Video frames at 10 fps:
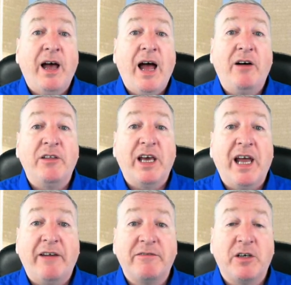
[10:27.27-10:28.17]
how they
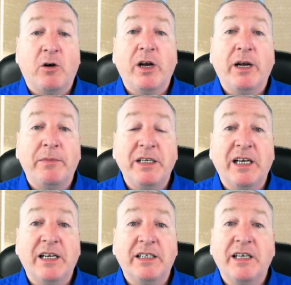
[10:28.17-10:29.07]
have to hurry up and
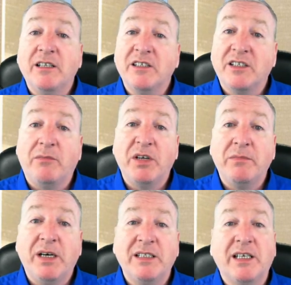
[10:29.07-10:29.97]
get it done, somebody
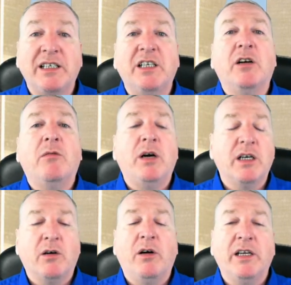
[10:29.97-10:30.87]
might say, you know
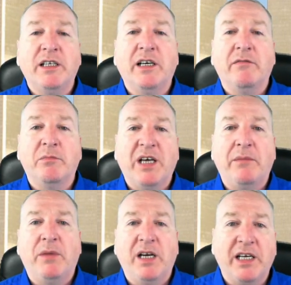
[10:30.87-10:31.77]
what, go ahead and give them that
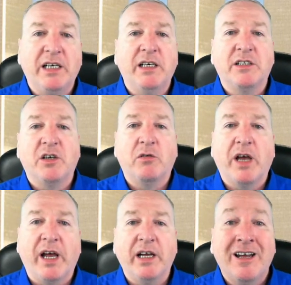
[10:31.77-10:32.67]
money. It's
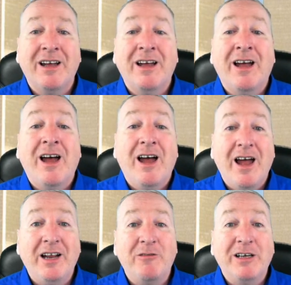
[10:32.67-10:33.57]
okay.
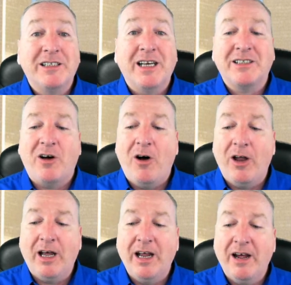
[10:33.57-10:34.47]
Anyways, that's
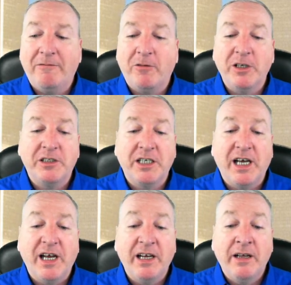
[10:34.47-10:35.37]
all I have for you
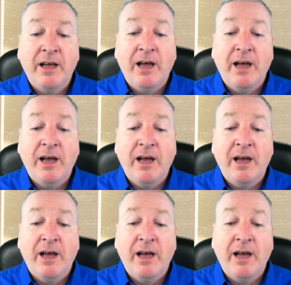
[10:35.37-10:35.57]
today.